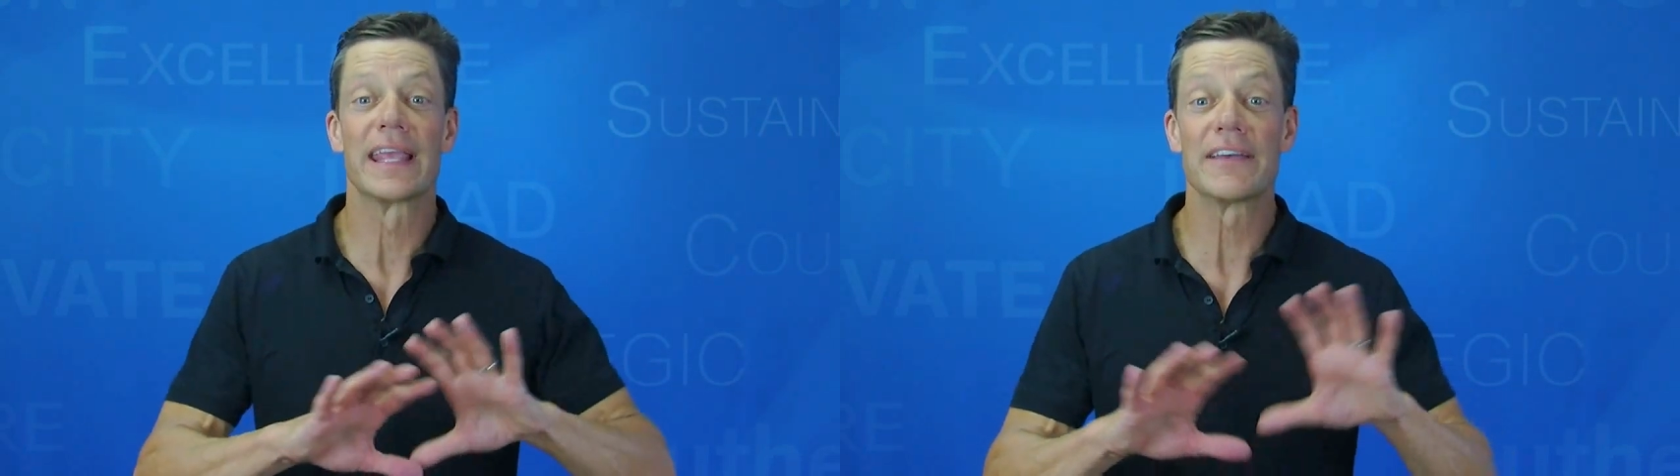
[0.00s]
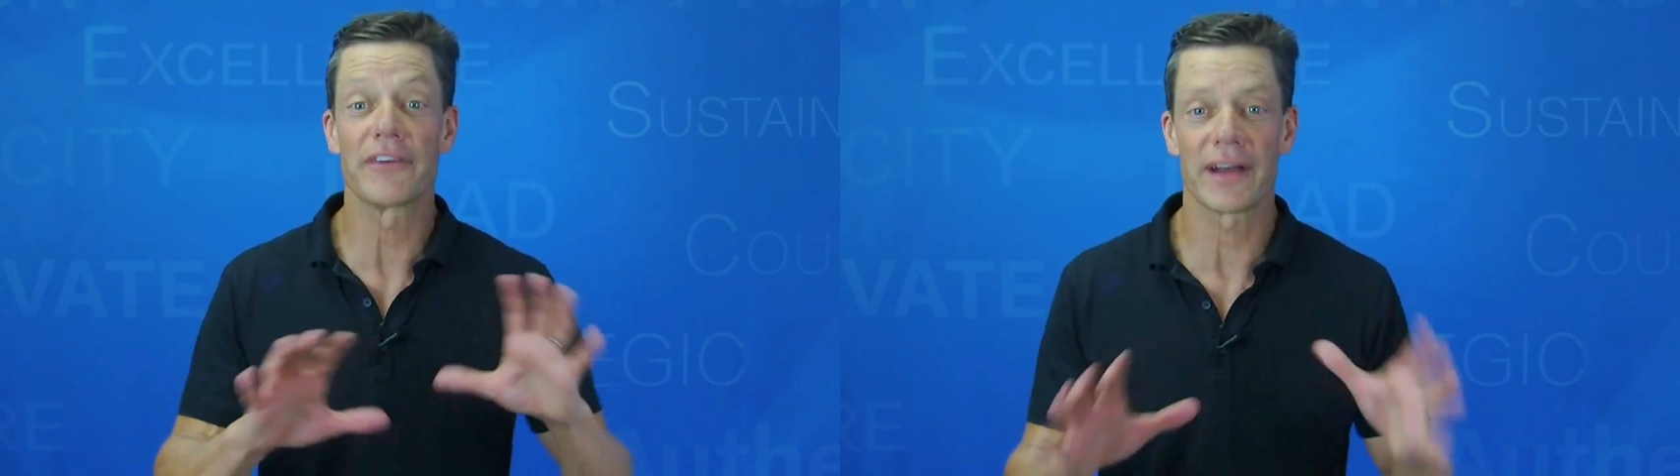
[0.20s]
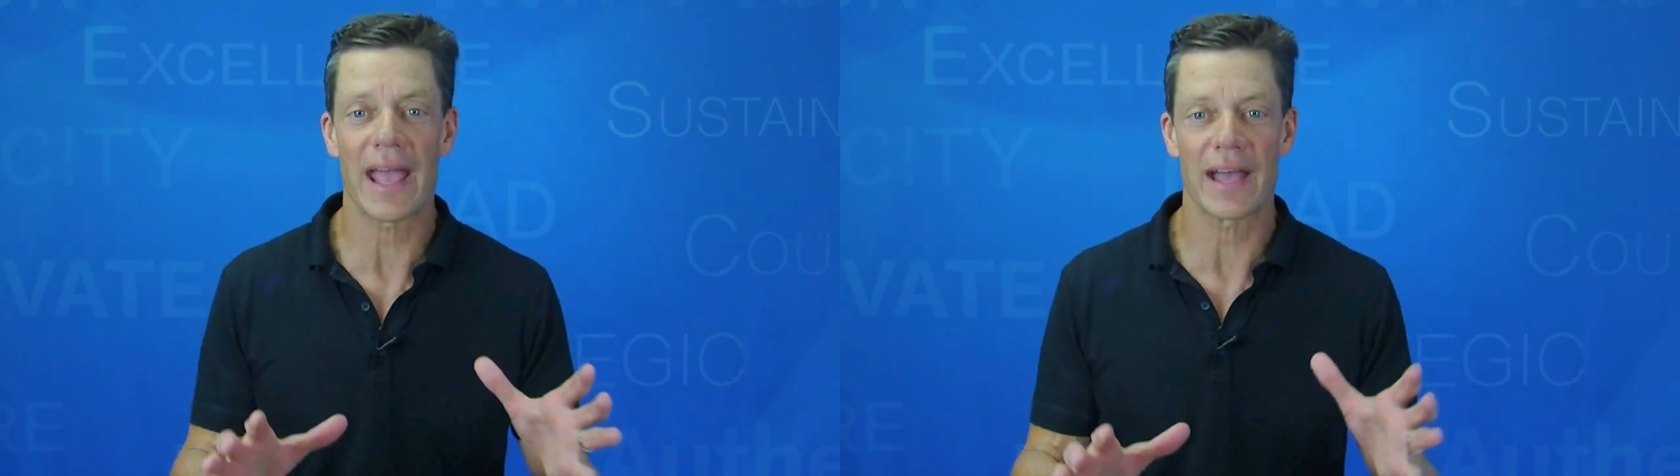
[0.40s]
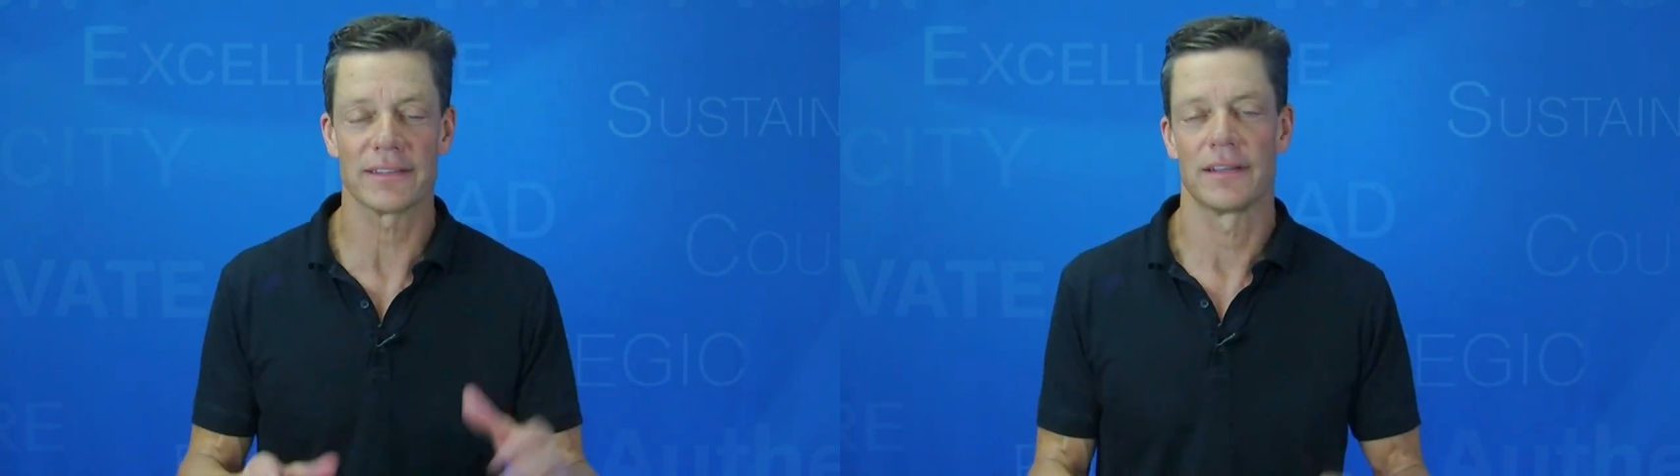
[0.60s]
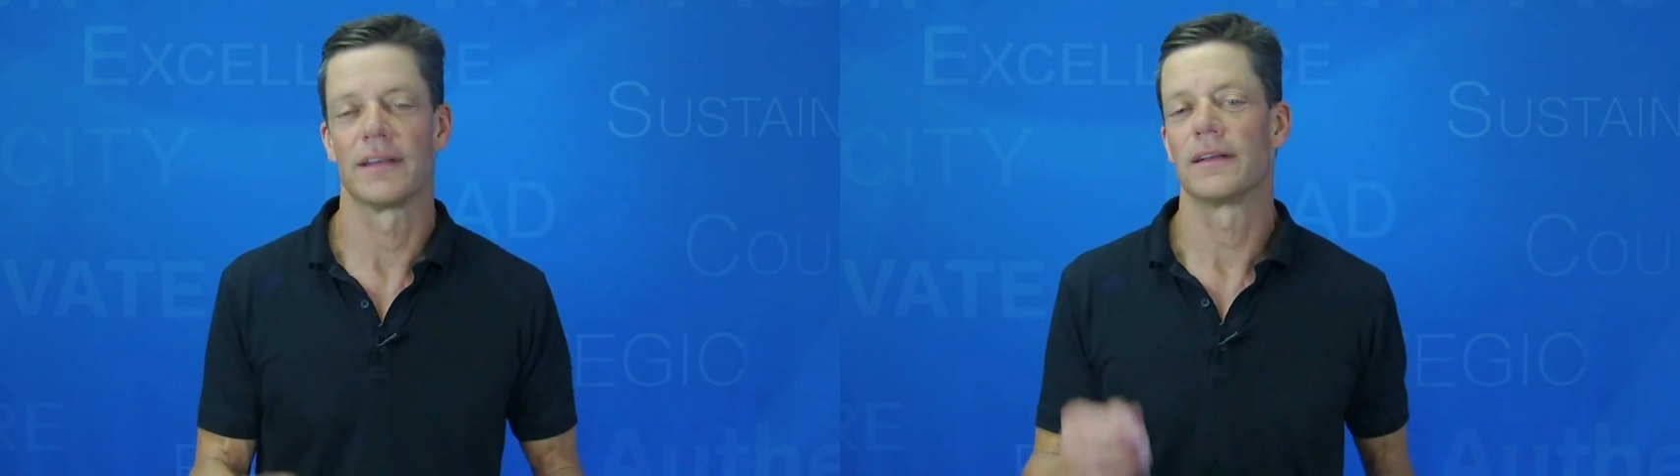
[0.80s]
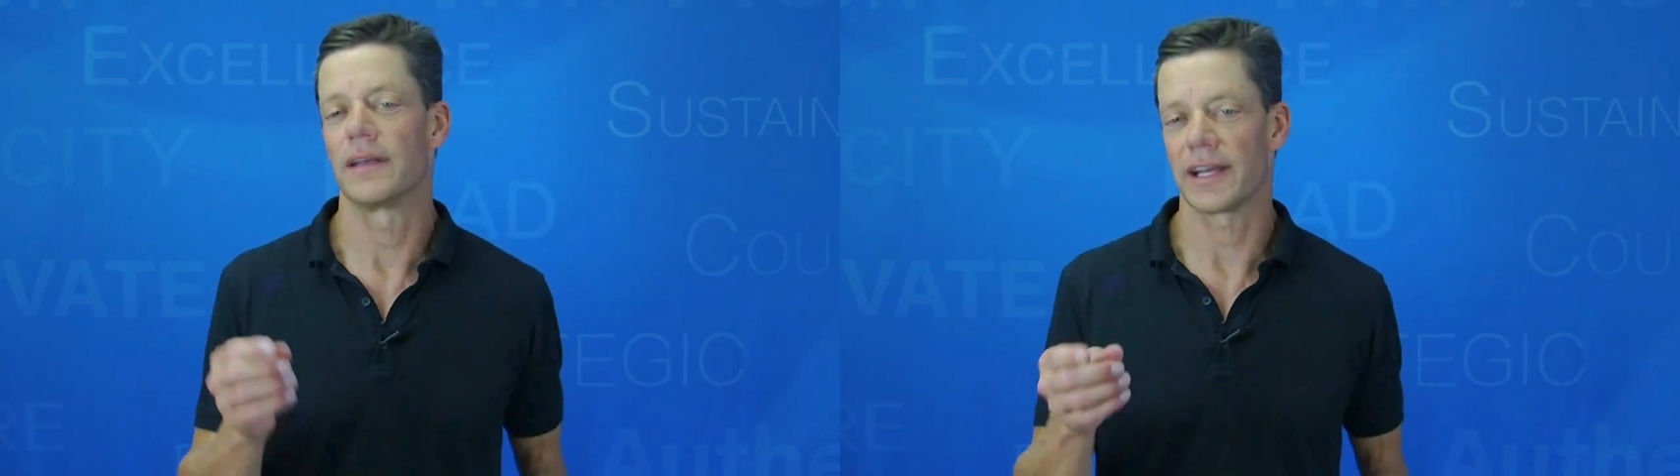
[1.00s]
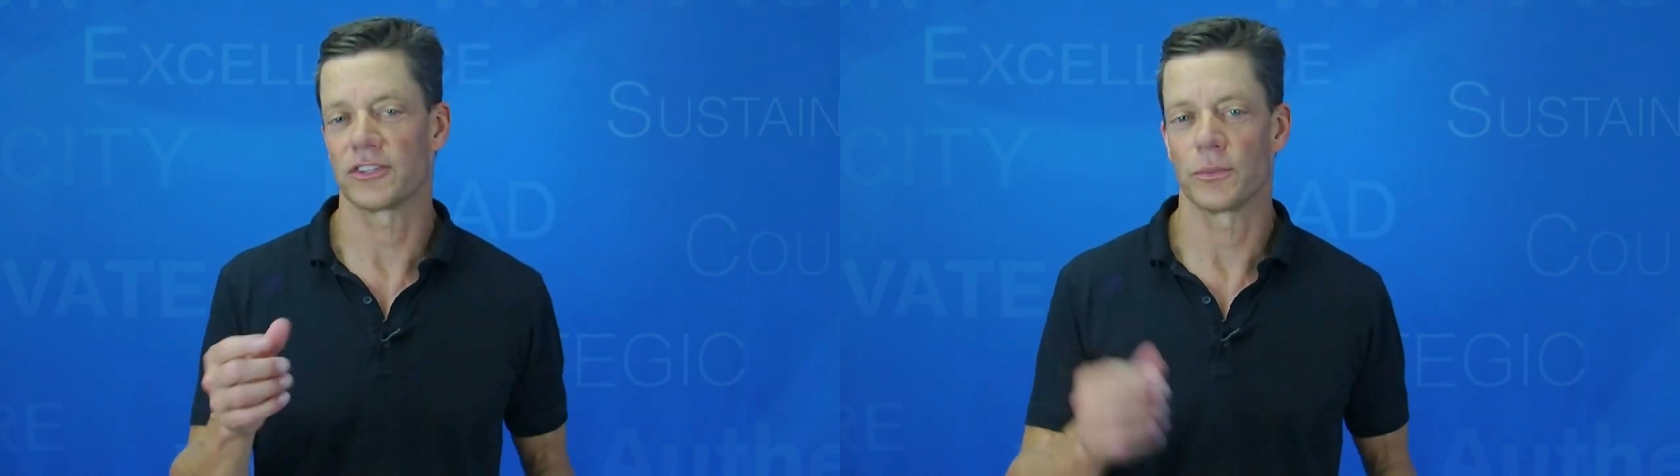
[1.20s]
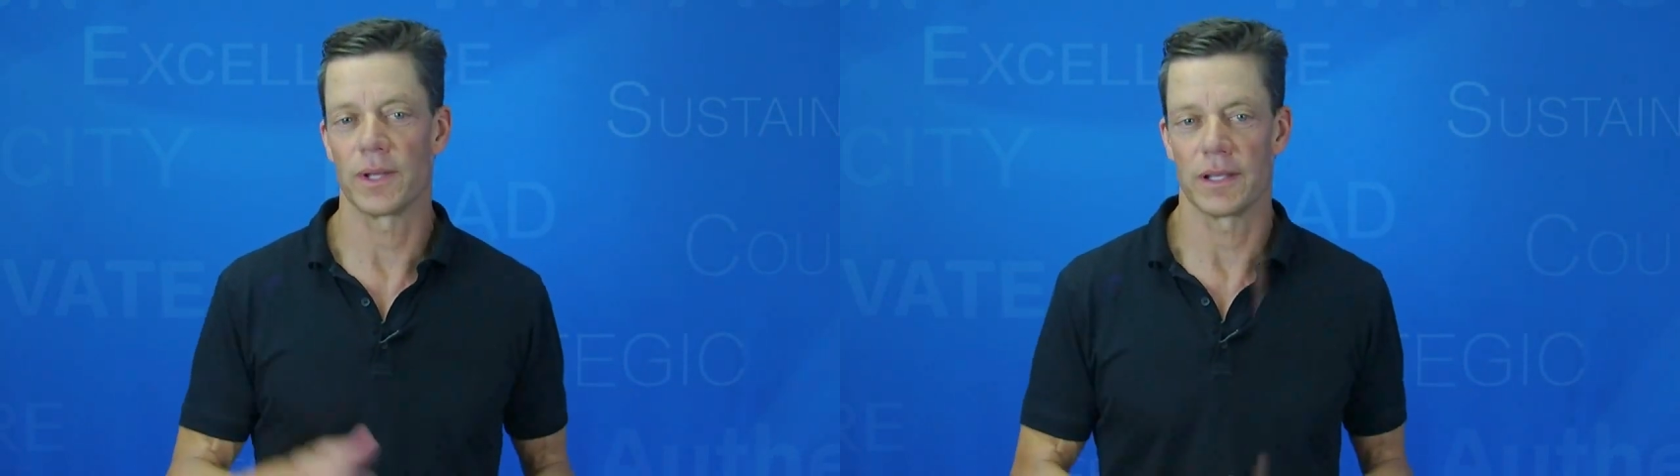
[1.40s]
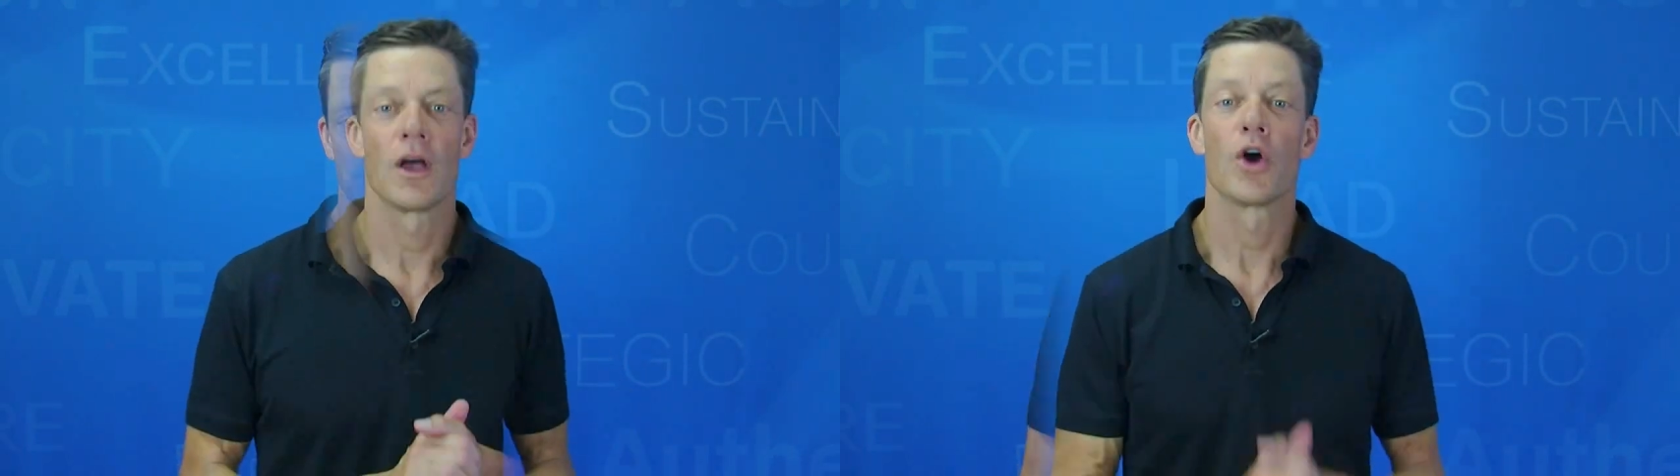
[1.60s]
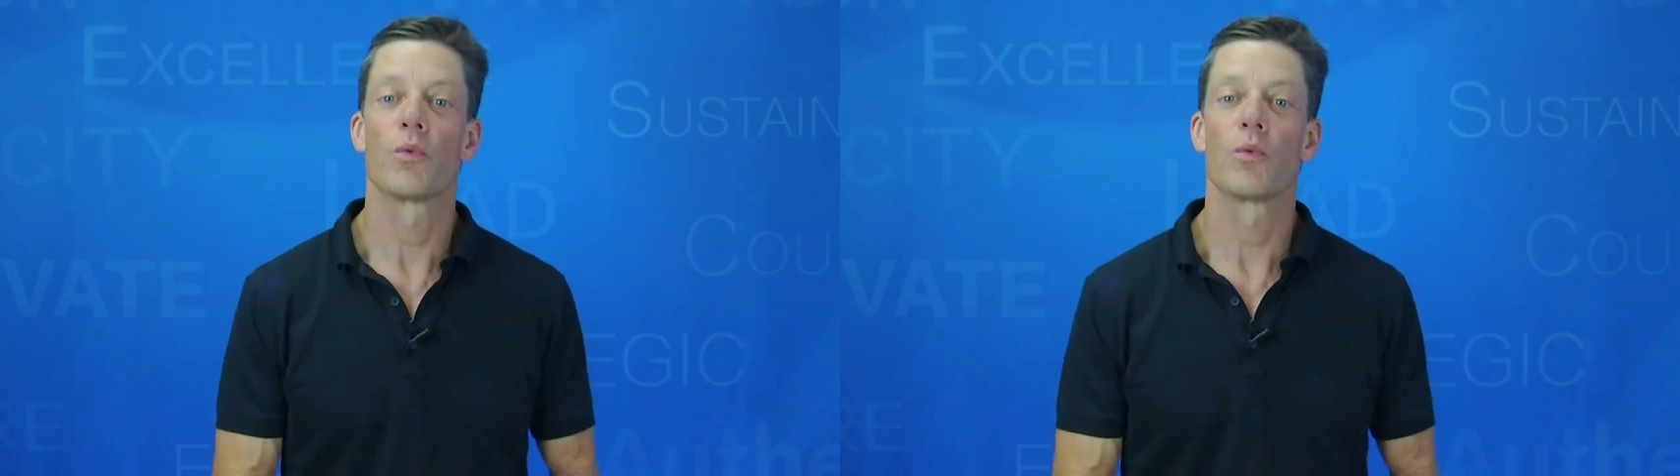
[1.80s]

Give or Get next week.